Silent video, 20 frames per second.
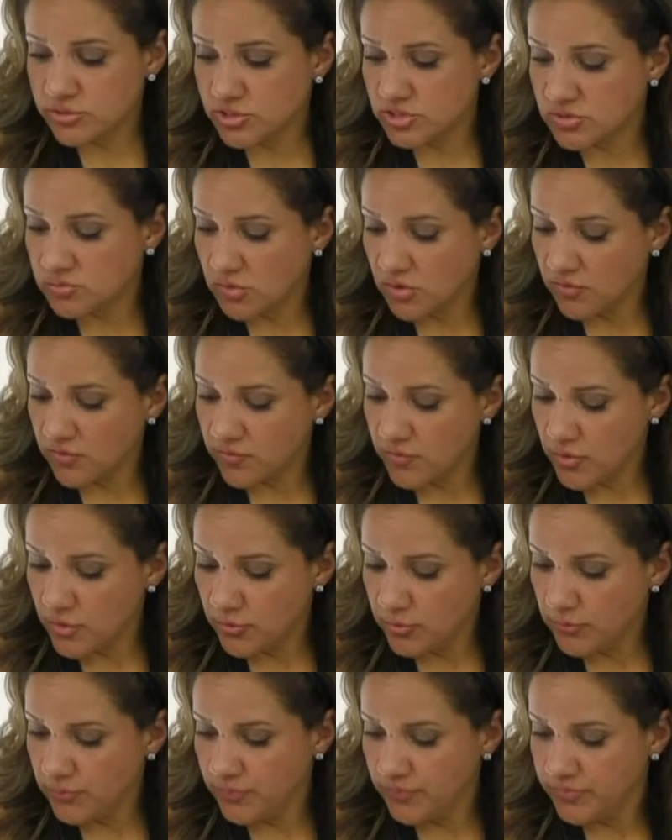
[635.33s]

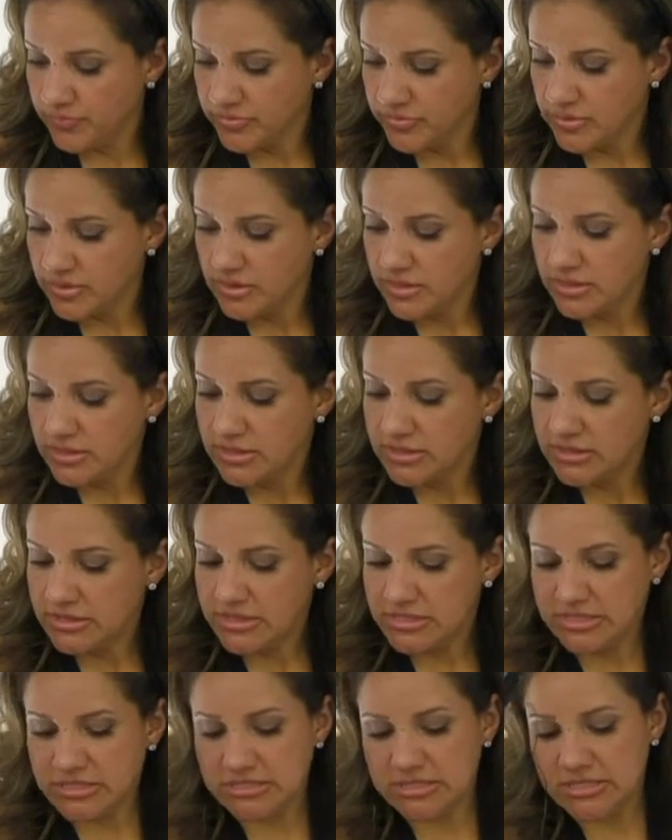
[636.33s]
smartphone,
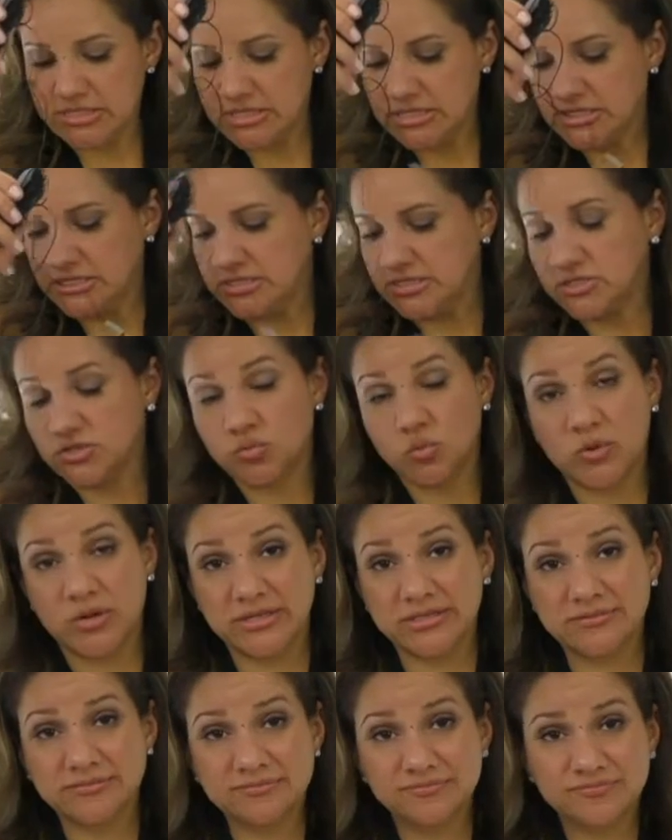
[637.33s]
this is the easiest
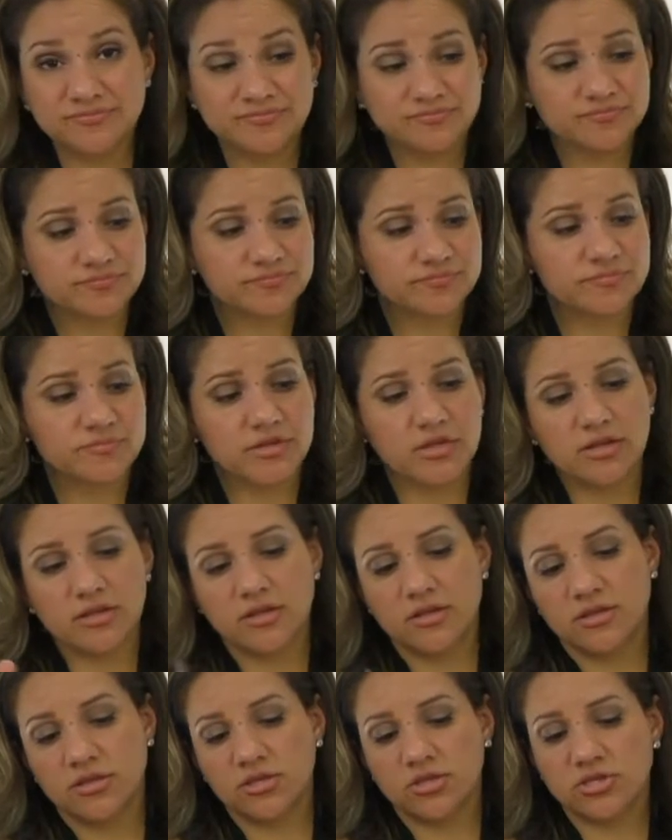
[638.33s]
one.
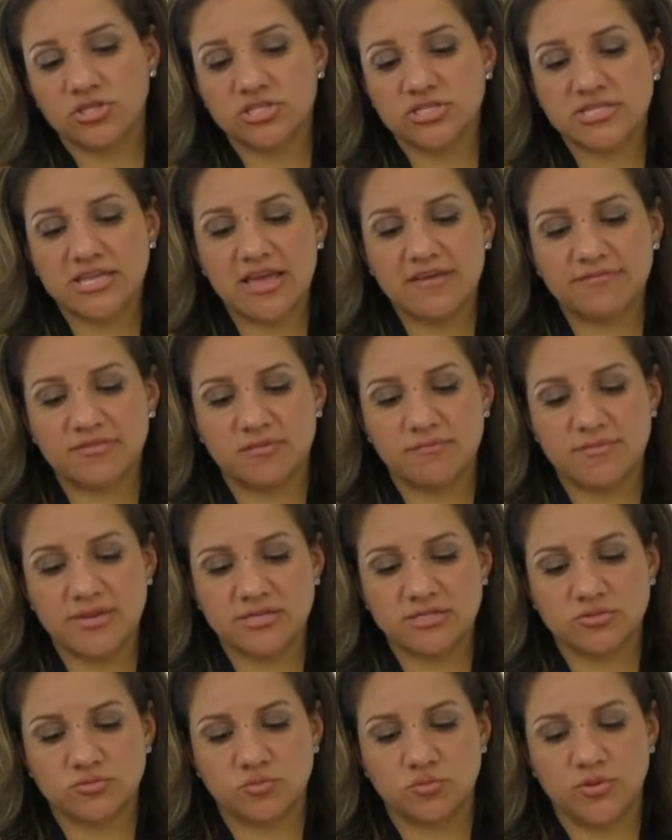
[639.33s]
You just have to
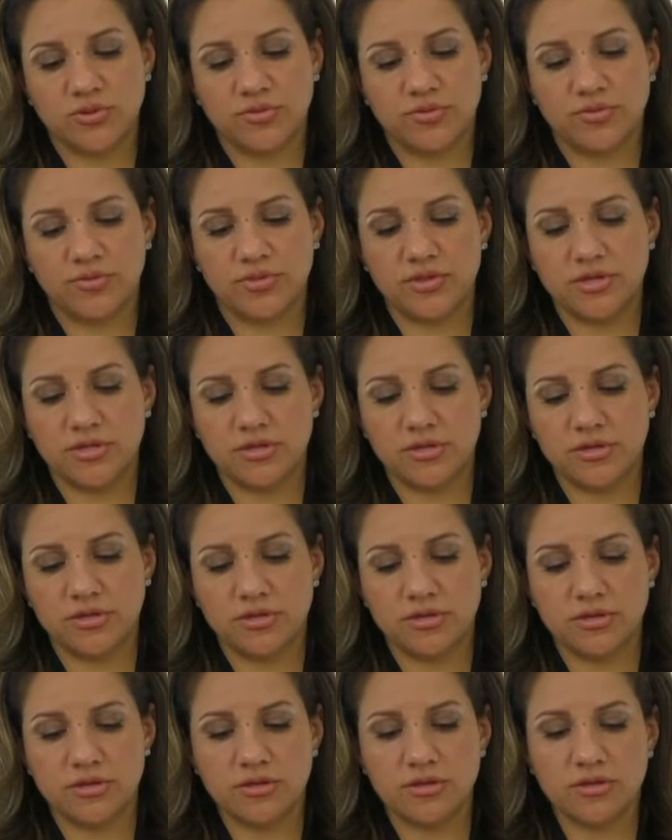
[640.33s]
mess with
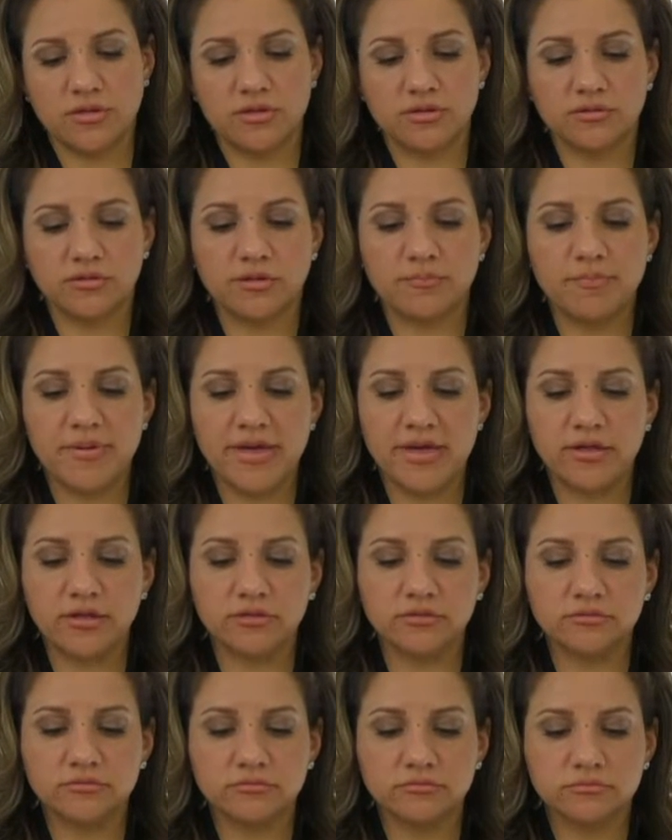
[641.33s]
the
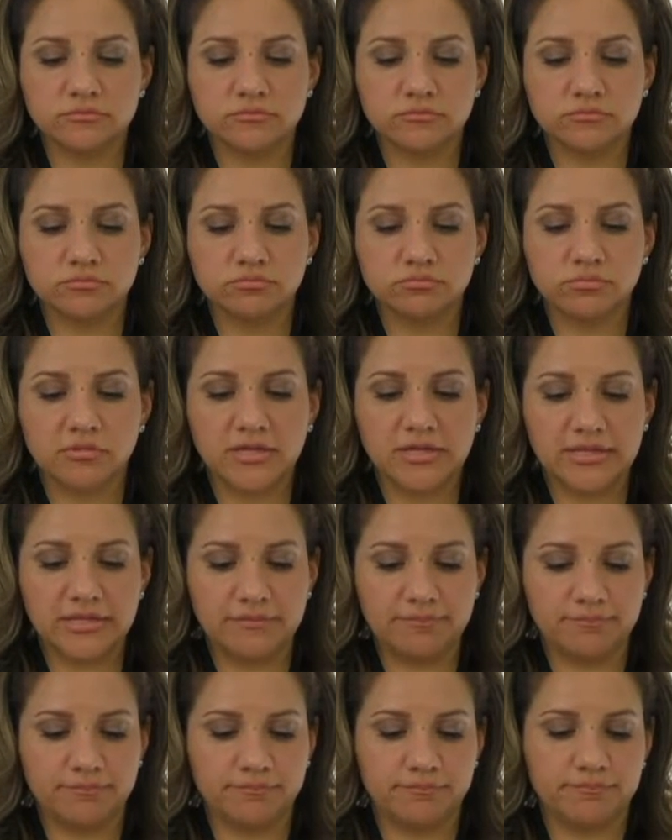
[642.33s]
lapel
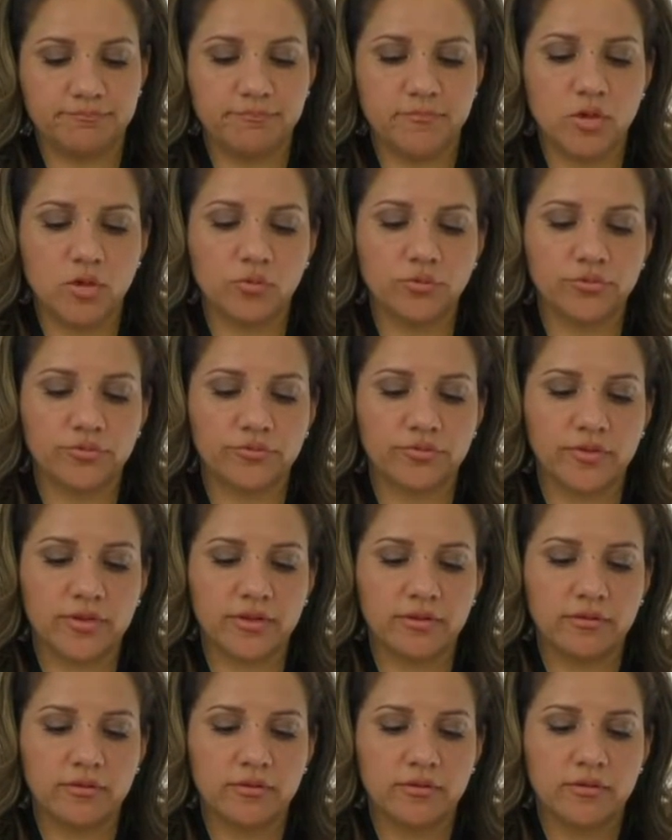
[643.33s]
clip holder
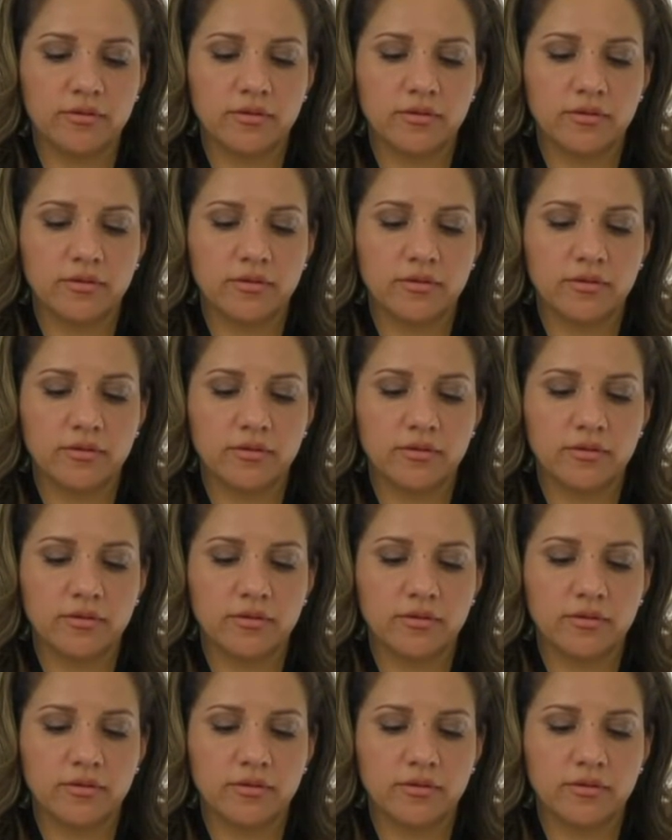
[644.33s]
thing.